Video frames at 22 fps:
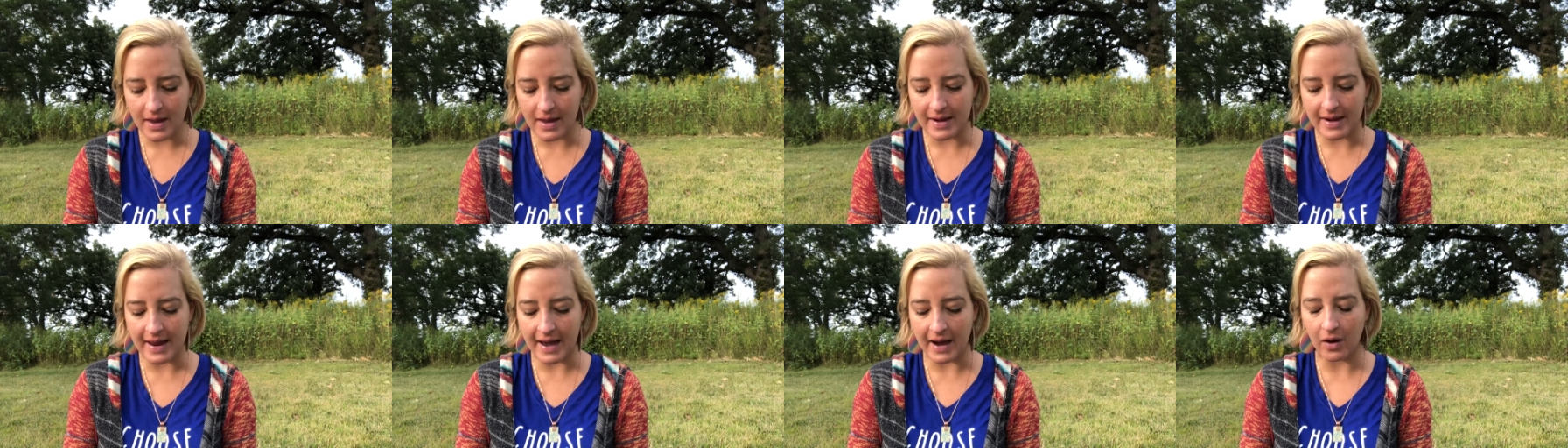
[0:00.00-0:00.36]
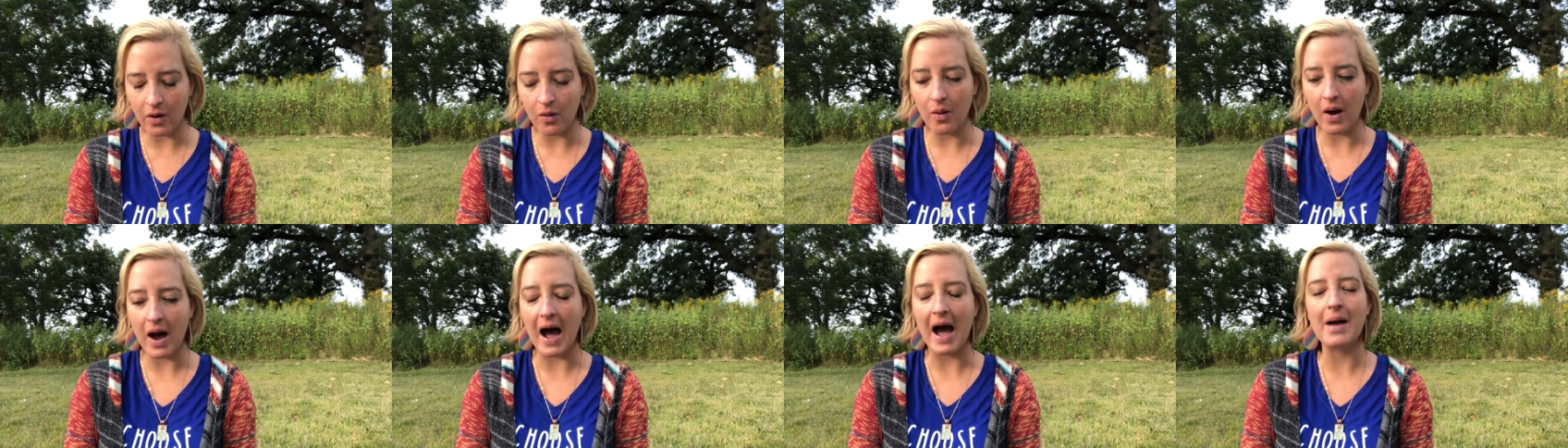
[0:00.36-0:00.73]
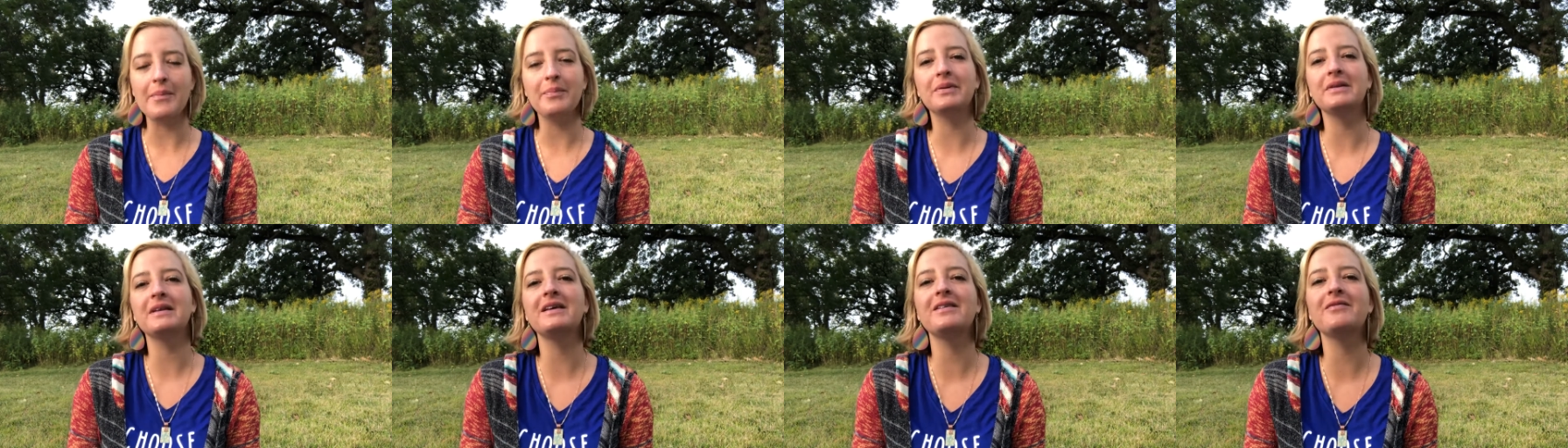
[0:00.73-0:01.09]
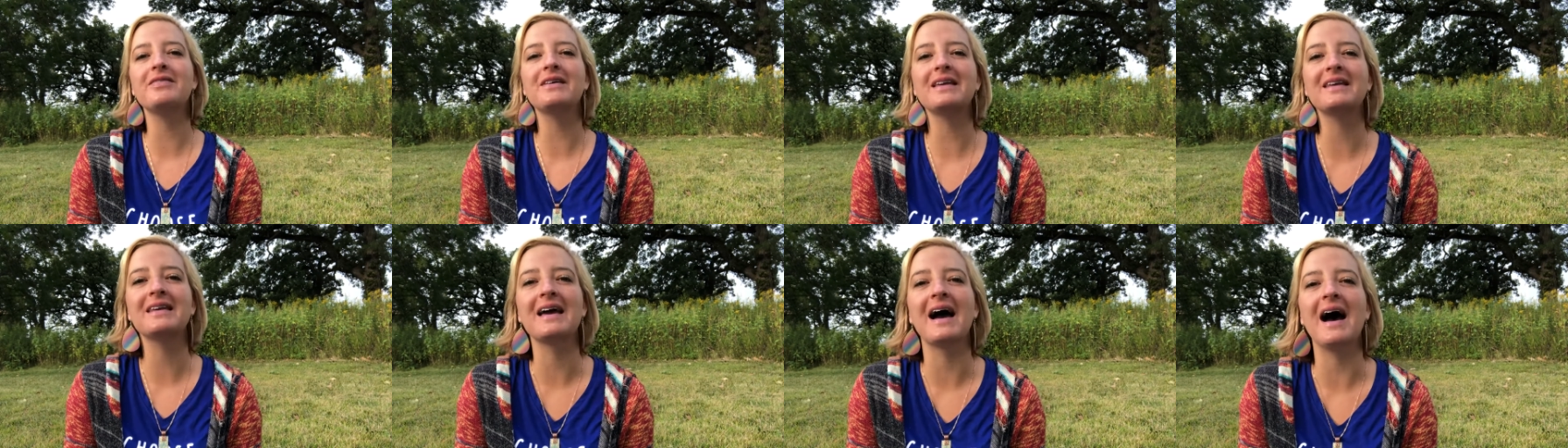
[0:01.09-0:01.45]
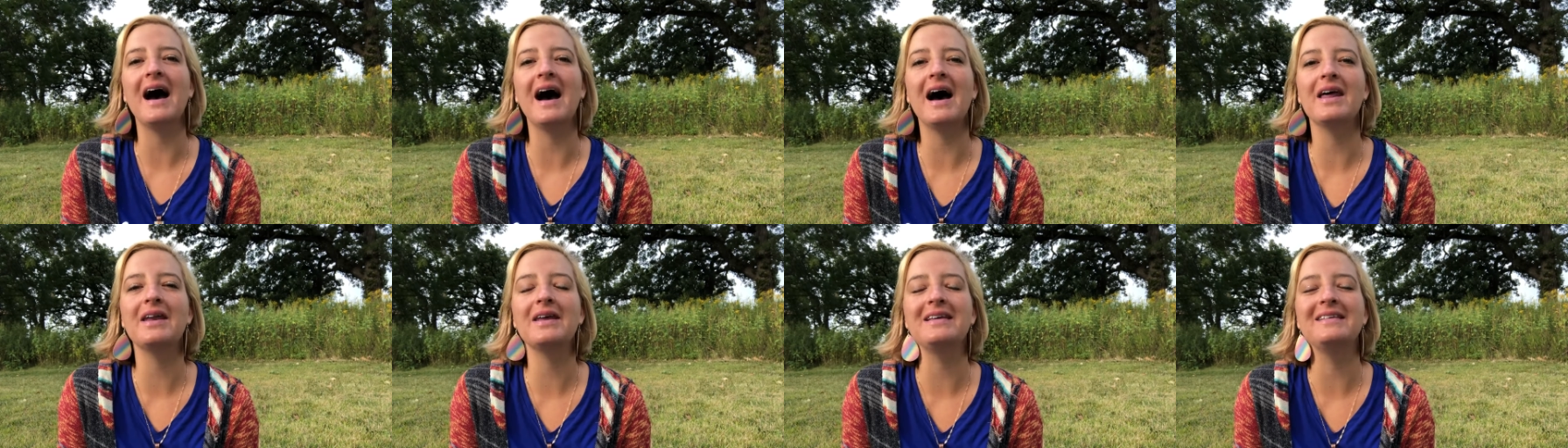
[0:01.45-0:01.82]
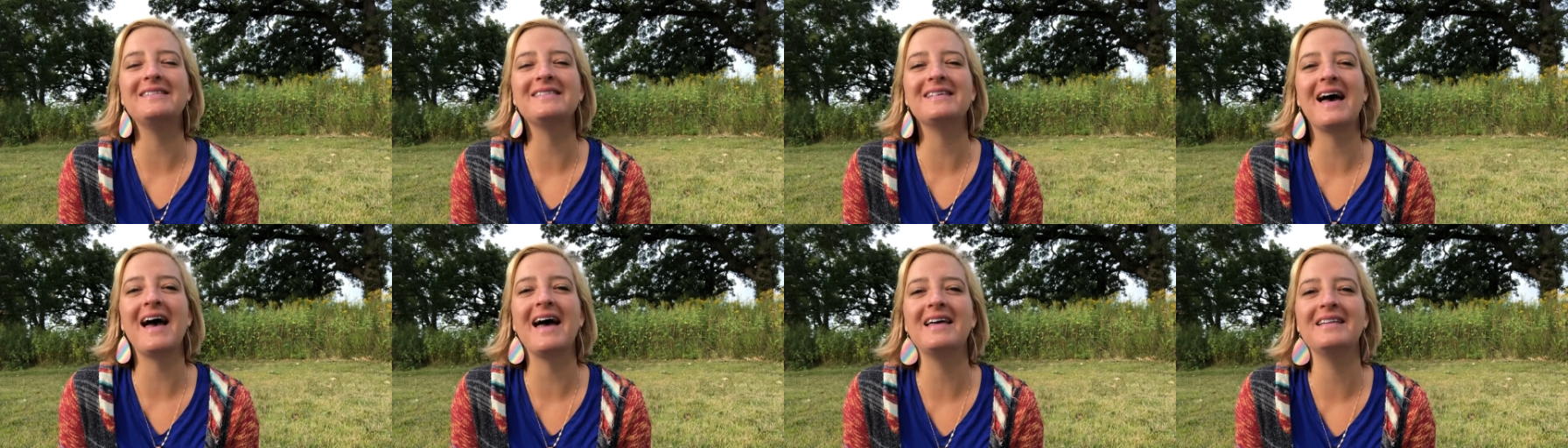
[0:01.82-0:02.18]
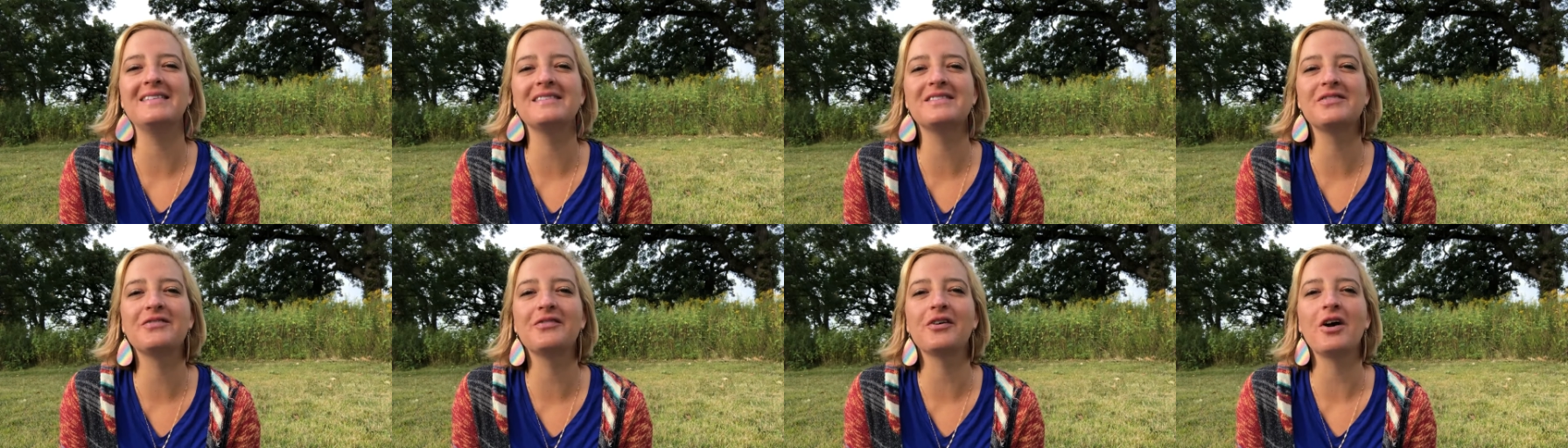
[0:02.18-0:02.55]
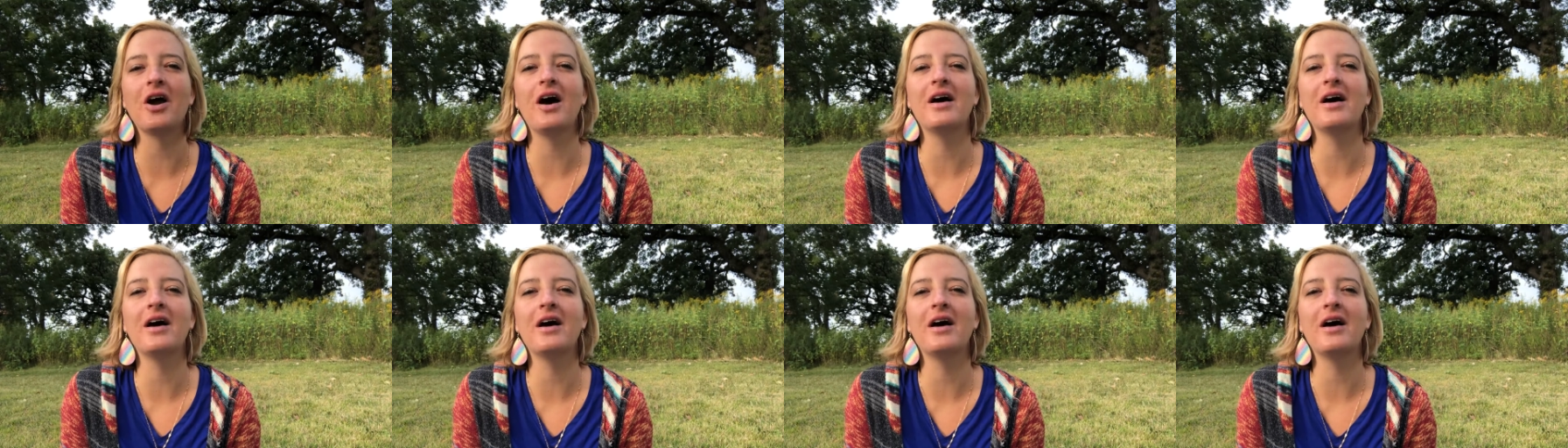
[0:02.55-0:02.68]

Now, I believe that God intends for